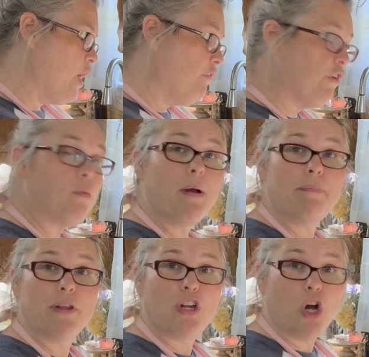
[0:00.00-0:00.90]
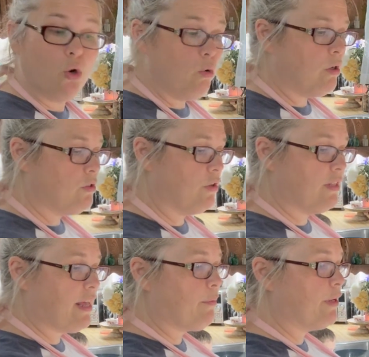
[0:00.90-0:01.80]
firm up the dough so
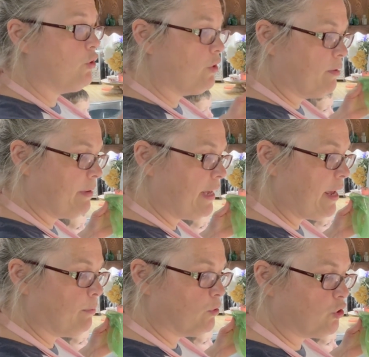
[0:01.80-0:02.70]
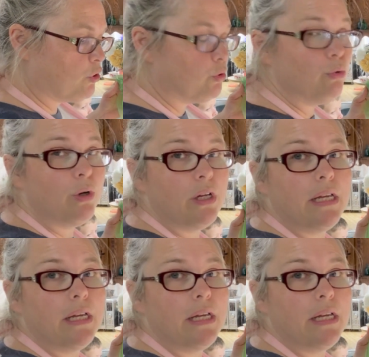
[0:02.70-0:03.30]
that way you can be able to